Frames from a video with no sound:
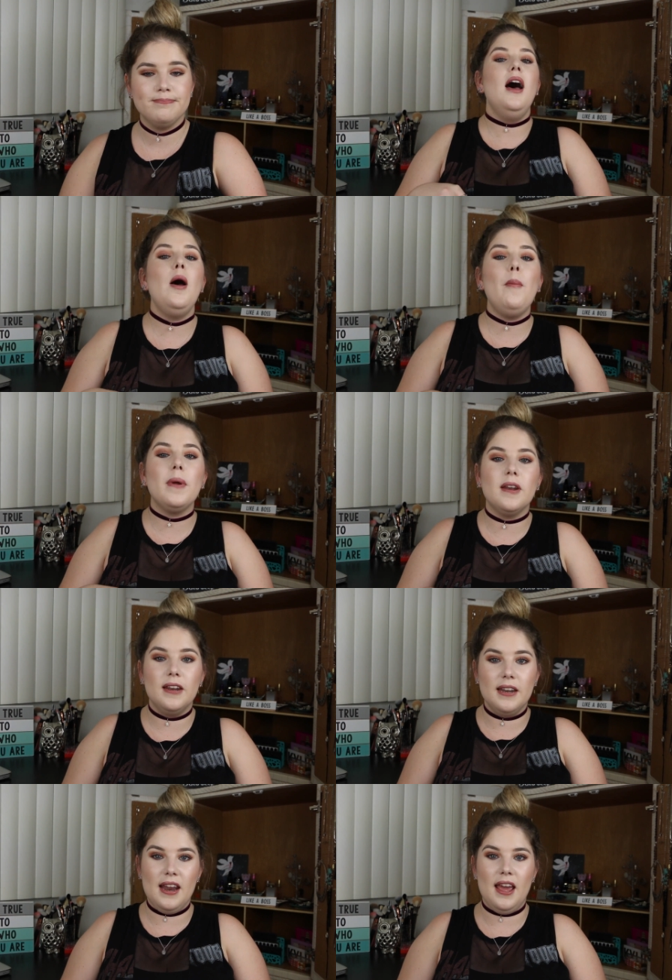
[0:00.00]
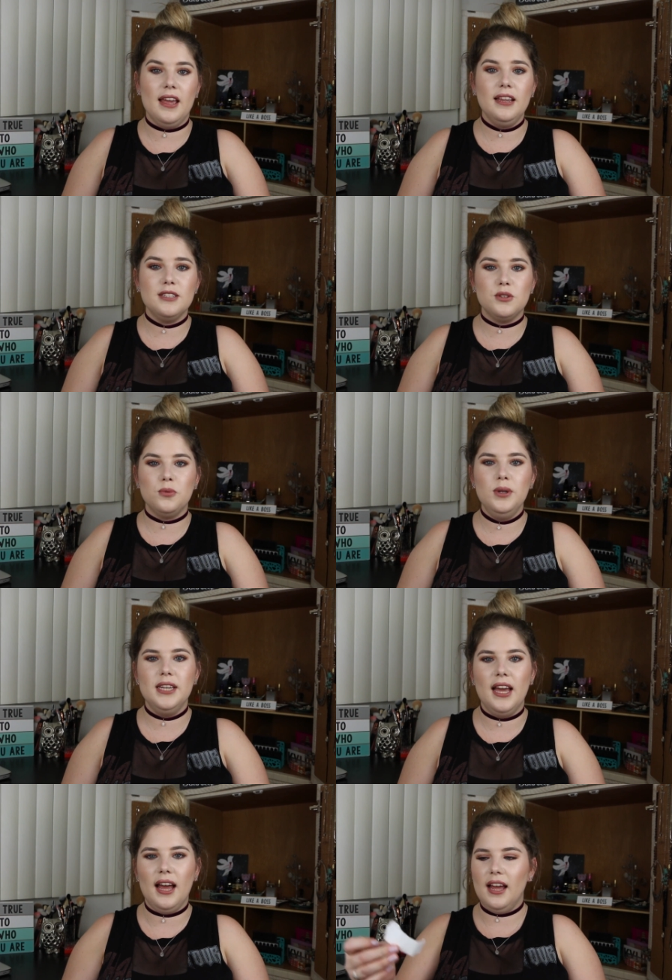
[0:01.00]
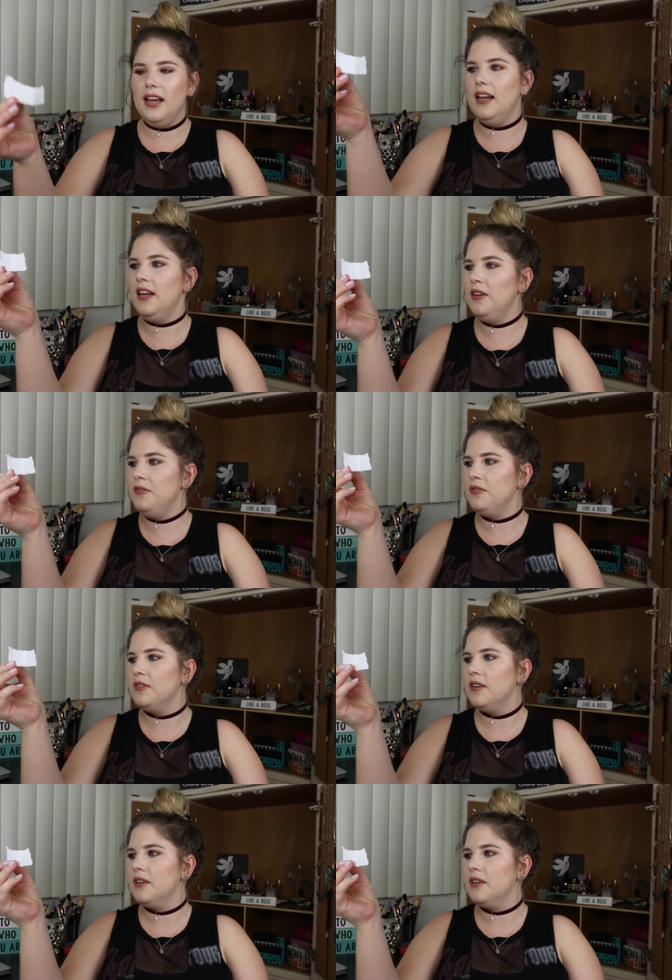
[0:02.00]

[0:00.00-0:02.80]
Up next, we have